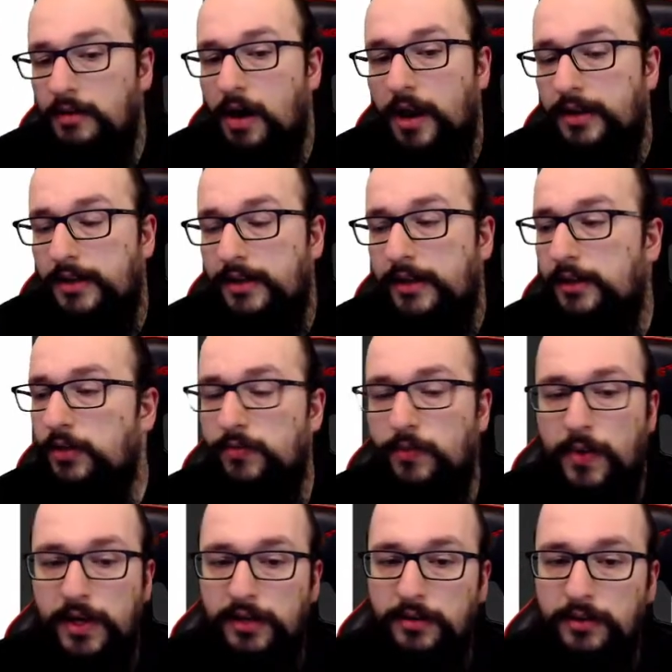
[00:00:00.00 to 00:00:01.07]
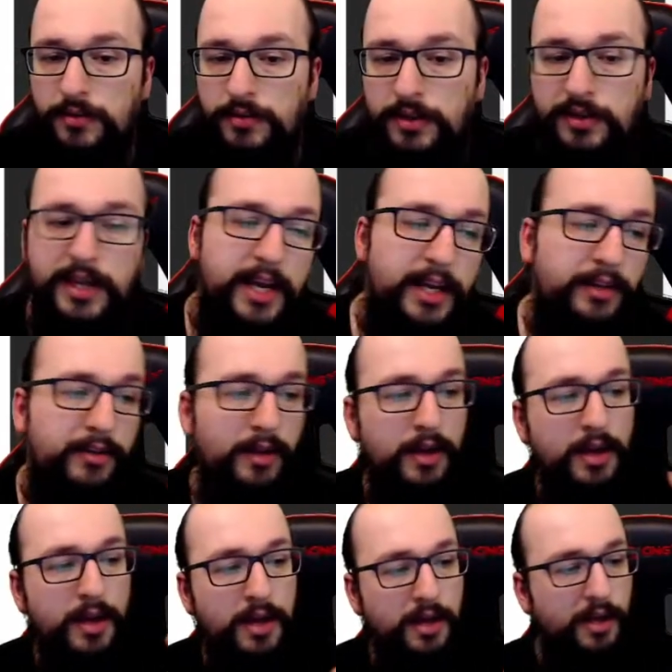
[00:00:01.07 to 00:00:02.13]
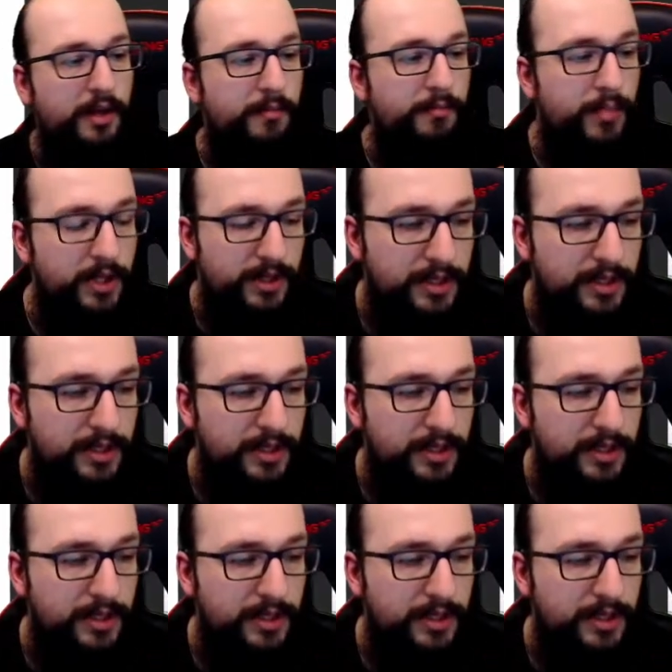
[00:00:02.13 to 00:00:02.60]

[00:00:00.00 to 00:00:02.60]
honestly just wanted to know the date, but